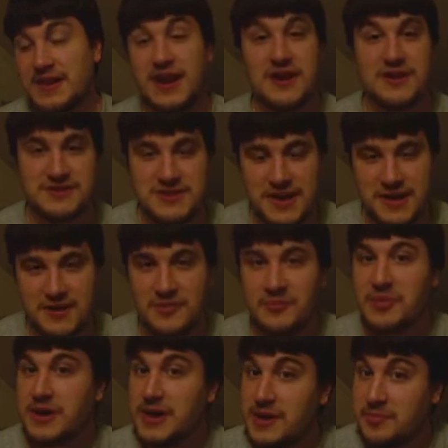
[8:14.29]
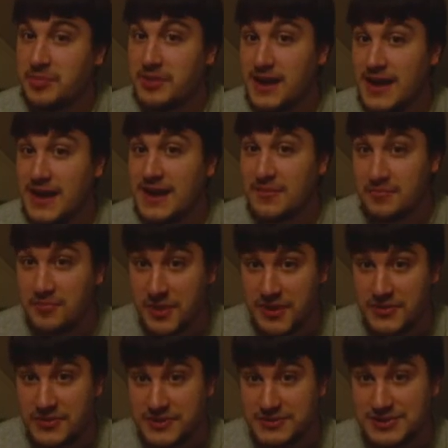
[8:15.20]
caretaker, but he played
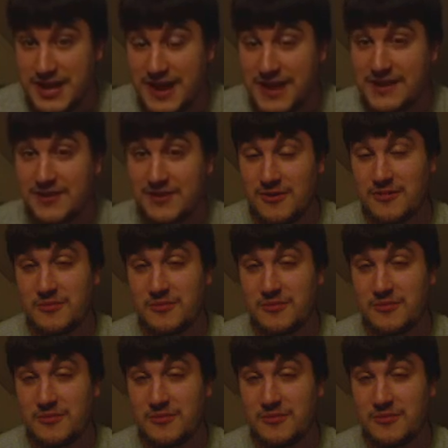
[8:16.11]
Bud the janitor